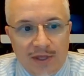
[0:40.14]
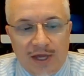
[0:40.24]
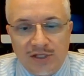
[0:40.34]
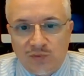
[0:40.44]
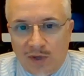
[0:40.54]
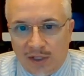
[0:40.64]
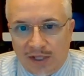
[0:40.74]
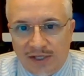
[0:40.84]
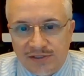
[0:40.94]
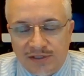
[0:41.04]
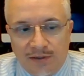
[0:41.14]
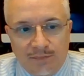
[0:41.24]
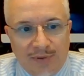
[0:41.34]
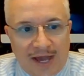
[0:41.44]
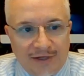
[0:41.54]
as well as
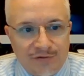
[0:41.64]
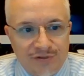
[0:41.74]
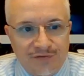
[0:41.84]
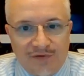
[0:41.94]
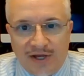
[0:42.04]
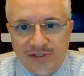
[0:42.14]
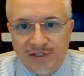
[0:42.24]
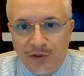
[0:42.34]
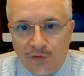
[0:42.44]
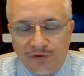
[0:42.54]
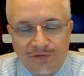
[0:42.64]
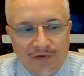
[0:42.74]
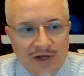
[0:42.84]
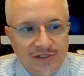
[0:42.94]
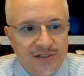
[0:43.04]
Bacter's device, the Novi
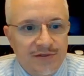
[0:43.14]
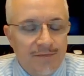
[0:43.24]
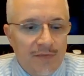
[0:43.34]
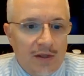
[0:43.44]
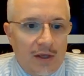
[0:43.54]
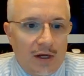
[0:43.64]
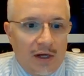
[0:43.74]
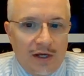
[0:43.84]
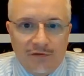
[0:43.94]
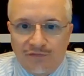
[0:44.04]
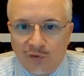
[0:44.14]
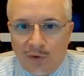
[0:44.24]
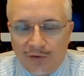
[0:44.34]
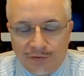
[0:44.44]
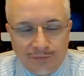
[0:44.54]
device, and a few
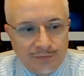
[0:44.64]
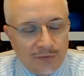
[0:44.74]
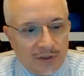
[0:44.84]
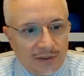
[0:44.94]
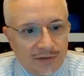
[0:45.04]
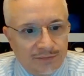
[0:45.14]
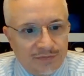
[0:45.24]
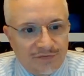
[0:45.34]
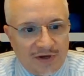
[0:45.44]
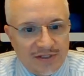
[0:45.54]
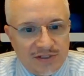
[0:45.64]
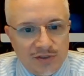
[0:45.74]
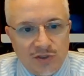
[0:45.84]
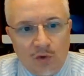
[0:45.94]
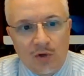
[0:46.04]
other
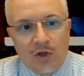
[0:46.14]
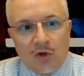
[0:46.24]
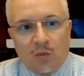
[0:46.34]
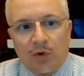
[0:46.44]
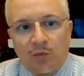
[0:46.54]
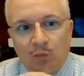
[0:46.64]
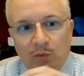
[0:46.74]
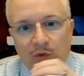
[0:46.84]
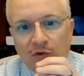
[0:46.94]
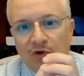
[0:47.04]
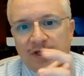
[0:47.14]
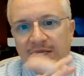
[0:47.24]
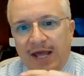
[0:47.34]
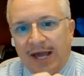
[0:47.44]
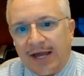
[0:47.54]
devices. So when we're
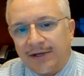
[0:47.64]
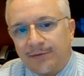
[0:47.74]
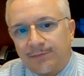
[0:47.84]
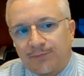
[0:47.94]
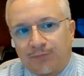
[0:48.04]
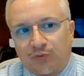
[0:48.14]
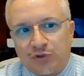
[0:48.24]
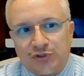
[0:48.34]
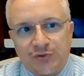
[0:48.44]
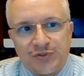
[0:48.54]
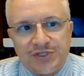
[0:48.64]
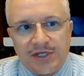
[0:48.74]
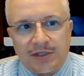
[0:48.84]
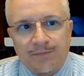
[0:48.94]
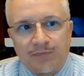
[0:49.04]
looking at
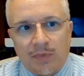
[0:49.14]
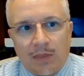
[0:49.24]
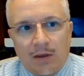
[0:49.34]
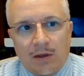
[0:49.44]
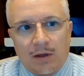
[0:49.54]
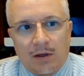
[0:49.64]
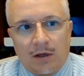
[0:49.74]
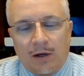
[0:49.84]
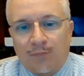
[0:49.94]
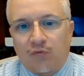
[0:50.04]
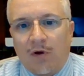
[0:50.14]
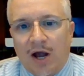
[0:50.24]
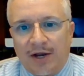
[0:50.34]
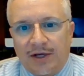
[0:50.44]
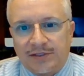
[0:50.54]
producing a
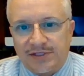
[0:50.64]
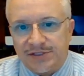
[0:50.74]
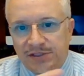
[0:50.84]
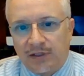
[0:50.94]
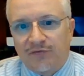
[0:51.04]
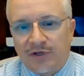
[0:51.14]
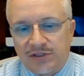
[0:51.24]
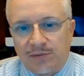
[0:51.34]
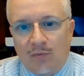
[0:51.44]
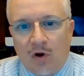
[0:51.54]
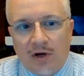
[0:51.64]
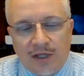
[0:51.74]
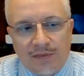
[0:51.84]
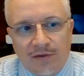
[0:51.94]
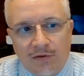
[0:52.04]
product and delivering it to
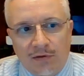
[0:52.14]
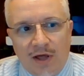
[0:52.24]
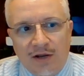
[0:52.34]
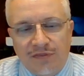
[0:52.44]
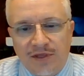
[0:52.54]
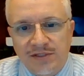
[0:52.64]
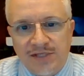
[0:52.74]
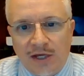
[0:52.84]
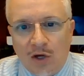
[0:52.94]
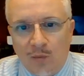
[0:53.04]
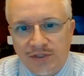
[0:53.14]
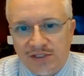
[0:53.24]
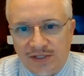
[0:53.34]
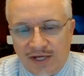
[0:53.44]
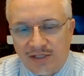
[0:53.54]
market, there are a lot of things that go
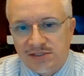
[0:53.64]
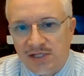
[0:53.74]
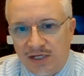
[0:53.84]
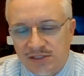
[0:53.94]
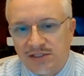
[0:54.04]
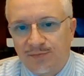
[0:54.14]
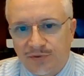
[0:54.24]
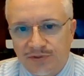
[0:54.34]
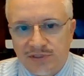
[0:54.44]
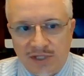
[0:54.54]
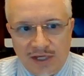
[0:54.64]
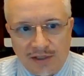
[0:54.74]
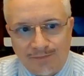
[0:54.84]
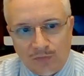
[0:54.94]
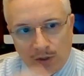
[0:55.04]
into that. It's not as simple as saying,